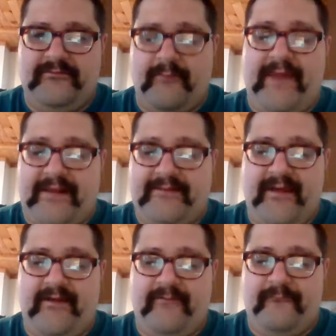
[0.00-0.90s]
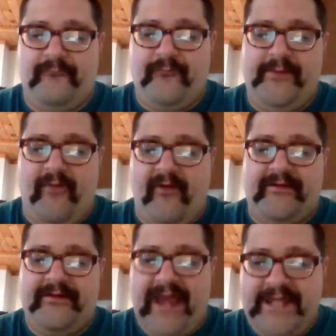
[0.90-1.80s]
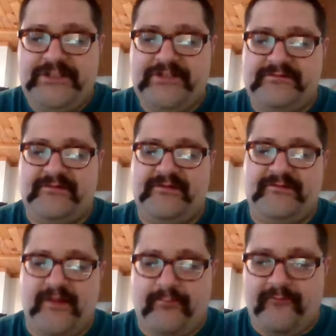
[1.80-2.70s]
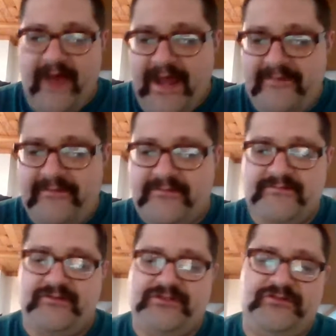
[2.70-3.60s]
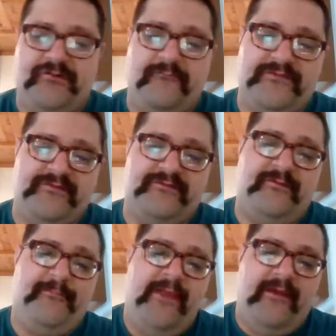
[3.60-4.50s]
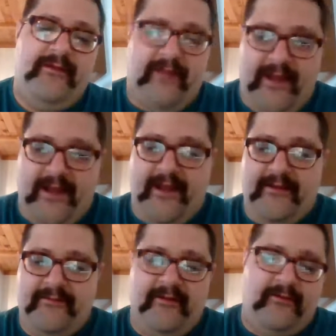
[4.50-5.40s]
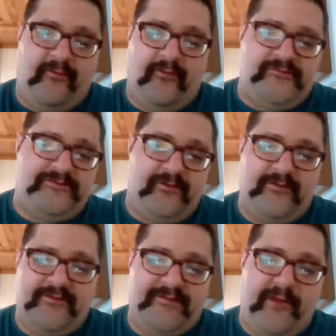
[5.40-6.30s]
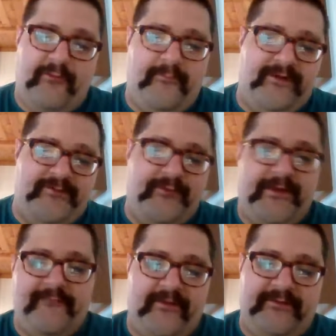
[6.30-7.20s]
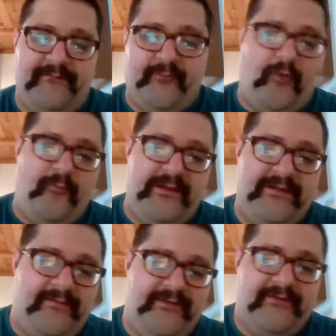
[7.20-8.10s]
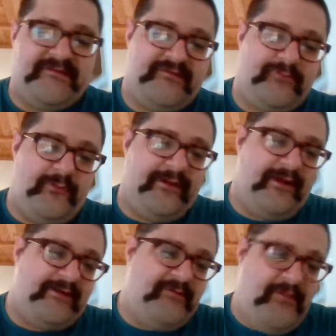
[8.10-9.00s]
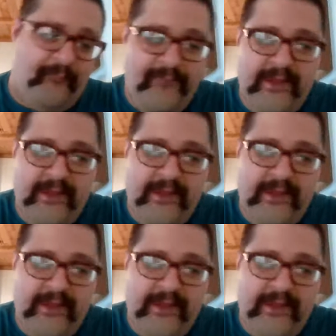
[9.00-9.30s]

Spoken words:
to mandate free market agencies that provide these such services. And of course, they're going to say, well, because we get funding from OPW, this is what we got to do.